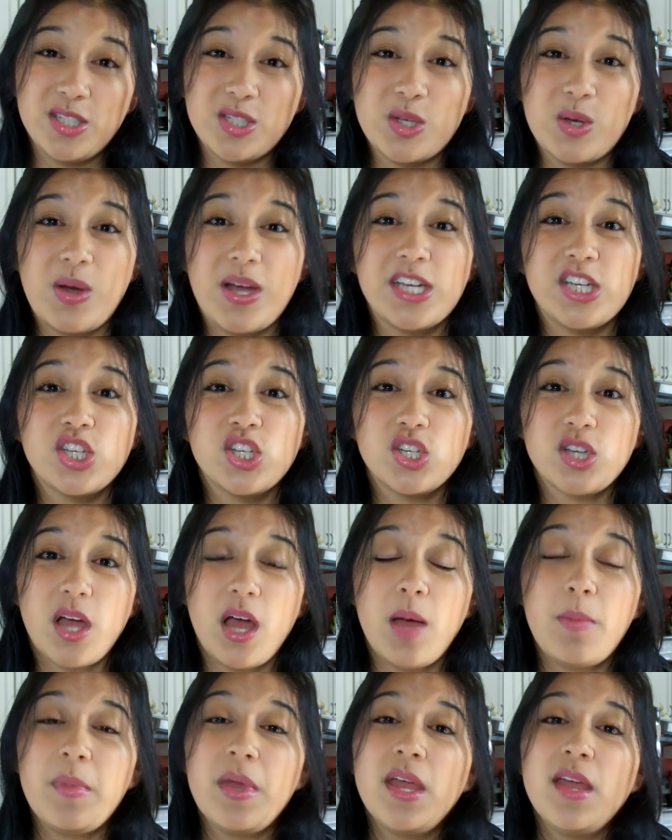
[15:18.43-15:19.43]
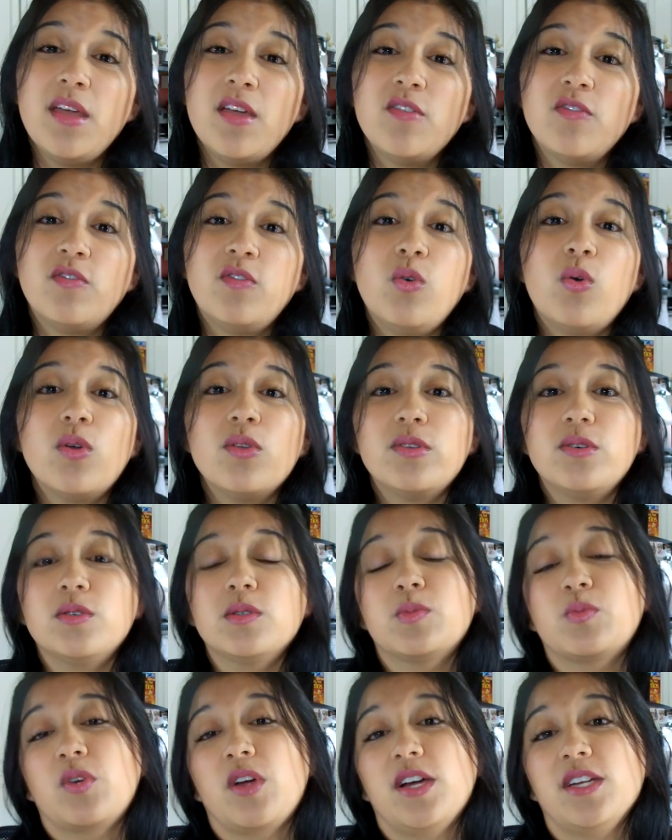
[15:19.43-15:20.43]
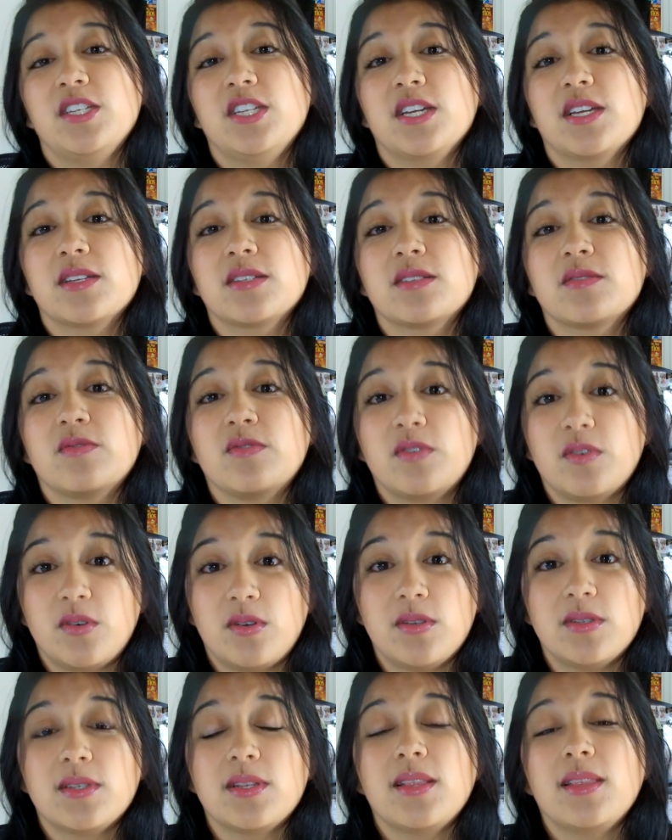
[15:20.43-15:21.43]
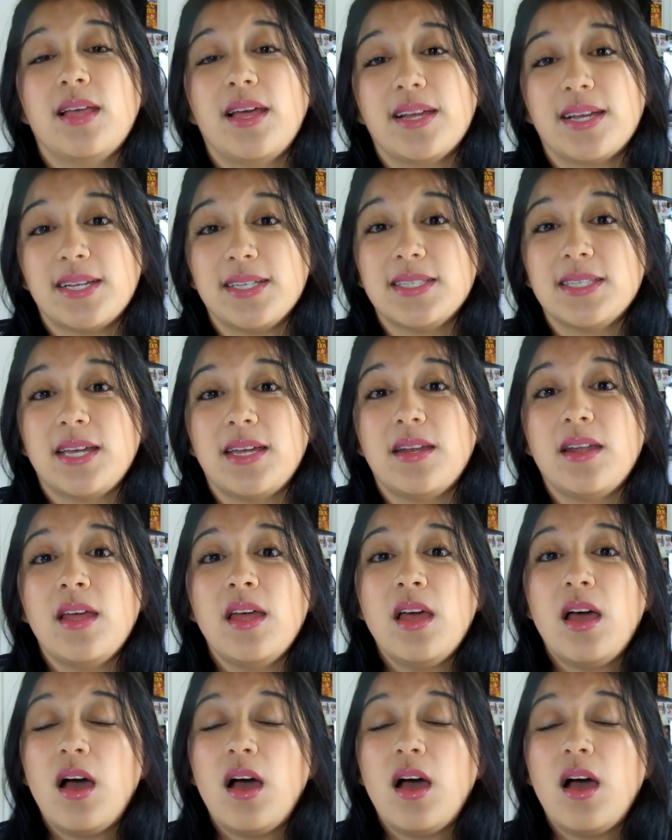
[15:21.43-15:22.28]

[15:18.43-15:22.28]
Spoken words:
So I shop for those projects first, like I said,